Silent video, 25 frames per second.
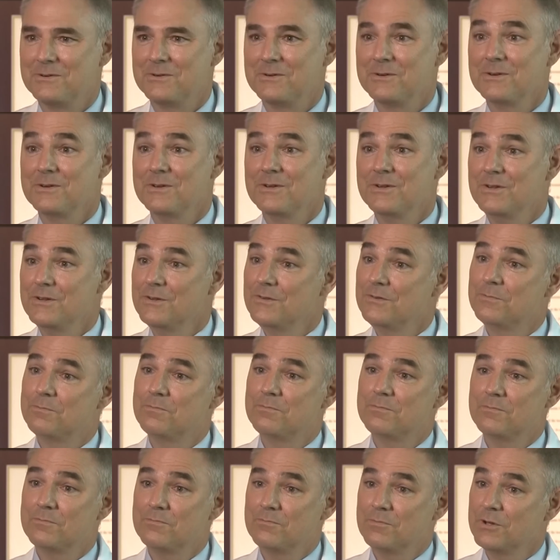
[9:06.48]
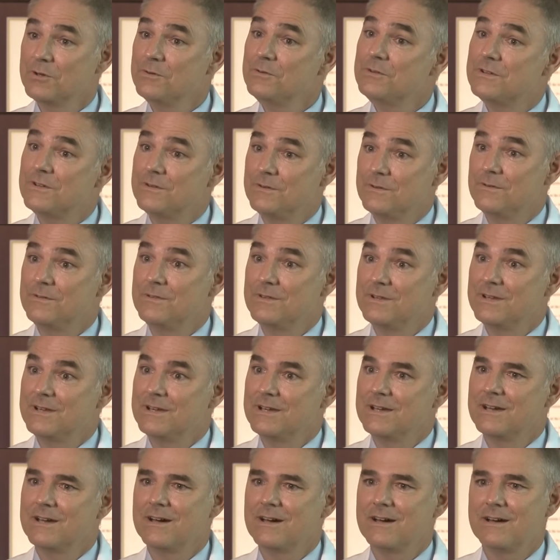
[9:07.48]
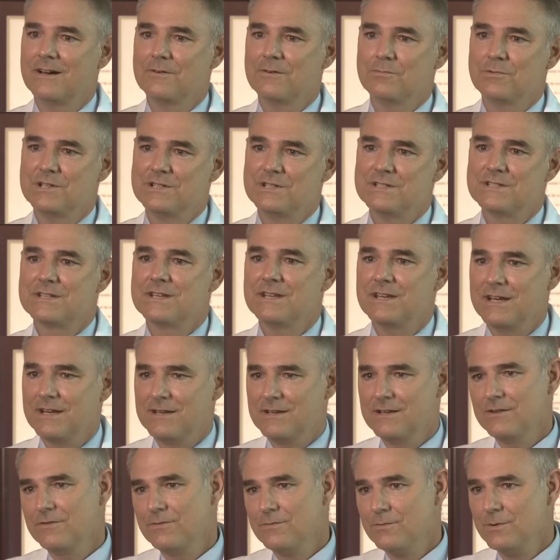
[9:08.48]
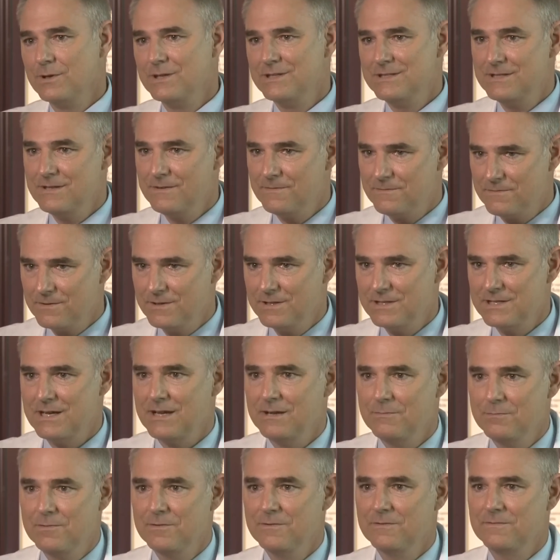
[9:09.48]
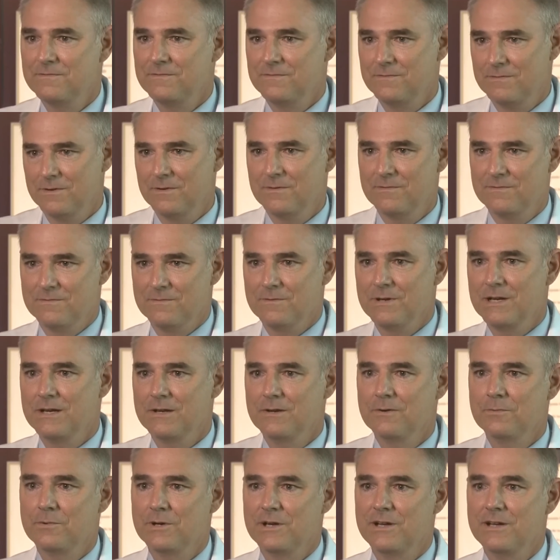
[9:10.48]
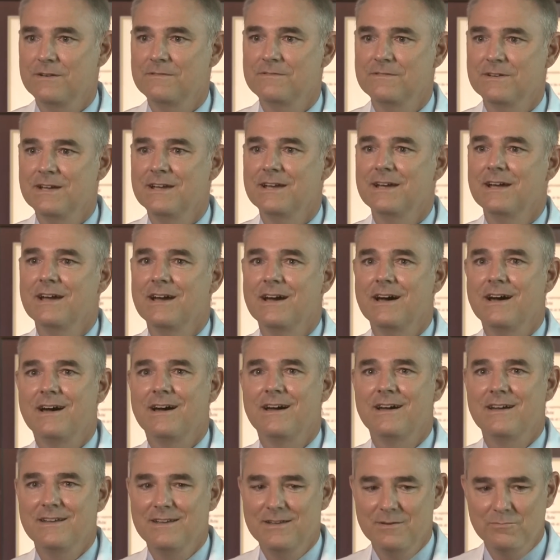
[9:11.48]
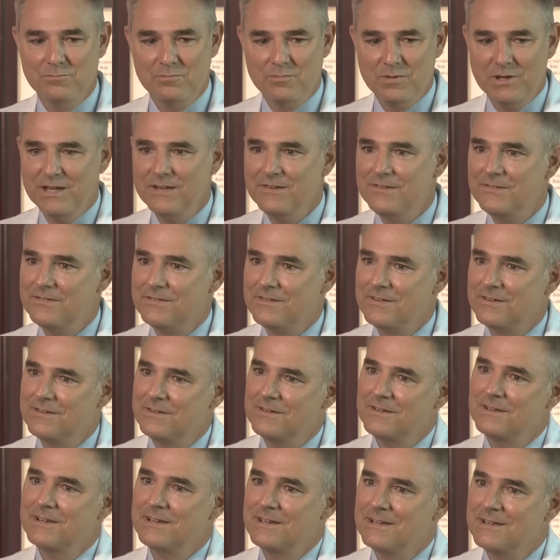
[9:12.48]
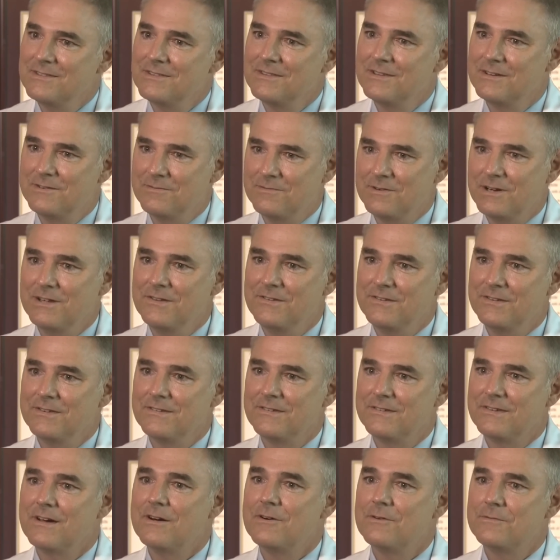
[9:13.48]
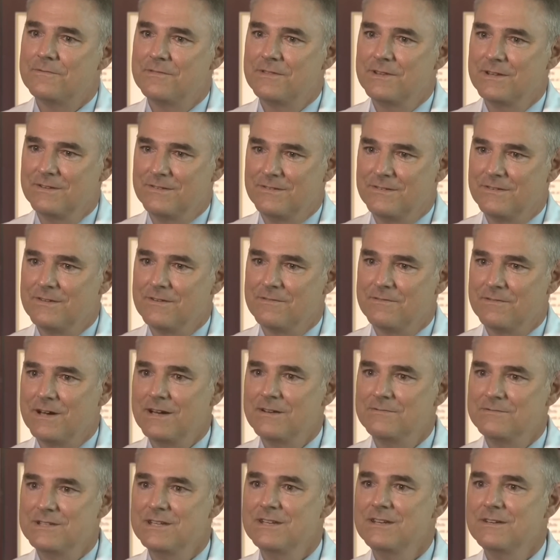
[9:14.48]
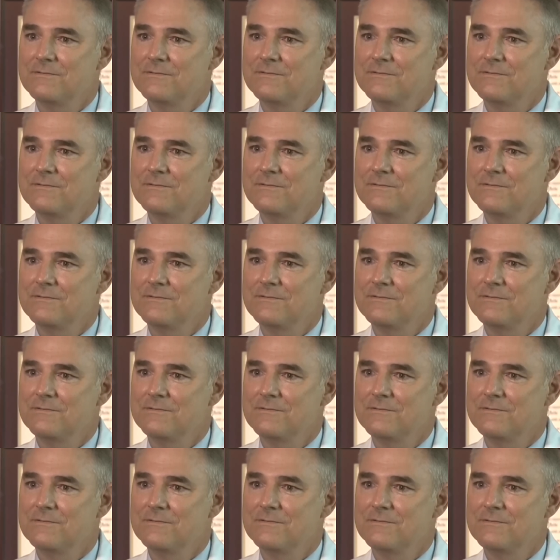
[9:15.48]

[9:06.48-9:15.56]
or use Bluetooth, which is connecting through a different type of radio wave, and place the device itself, that's the 5G